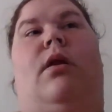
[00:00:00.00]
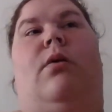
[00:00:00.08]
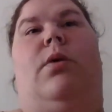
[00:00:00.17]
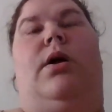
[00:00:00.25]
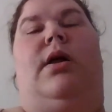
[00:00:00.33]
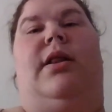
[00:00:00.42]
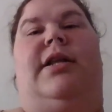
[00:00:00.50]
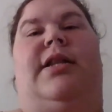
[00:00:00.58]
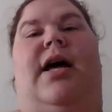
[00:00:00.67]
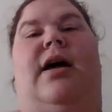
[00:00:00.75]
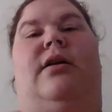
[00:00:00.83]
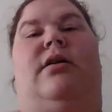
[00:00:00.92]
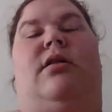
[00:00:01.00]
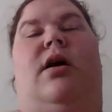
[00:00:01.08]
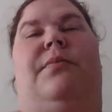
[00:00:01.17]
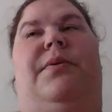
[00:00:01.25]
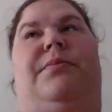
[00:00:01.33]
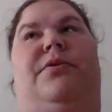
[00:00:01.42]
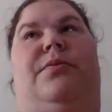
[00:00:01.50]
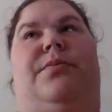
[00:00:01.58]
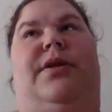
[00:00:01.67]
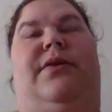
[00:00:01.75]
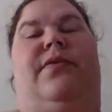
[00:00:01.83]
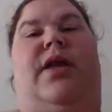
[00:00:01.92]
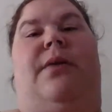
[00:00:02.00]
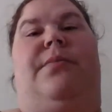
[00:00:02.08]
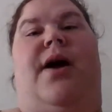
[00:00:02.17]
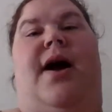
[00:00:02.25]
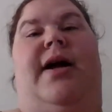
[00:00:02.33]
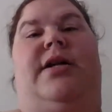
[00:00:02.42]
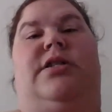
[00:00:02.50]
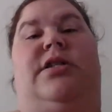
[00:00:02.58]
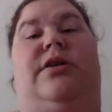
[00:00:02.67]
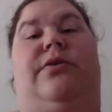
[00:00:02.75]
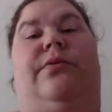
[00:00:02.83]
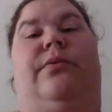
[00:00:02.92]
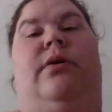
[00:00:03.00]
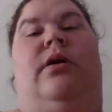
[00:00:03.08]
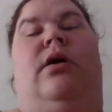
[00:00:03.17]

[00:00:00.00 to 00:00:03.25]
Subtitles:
whatnot like that. And a lot of people don't believe in that, but I do.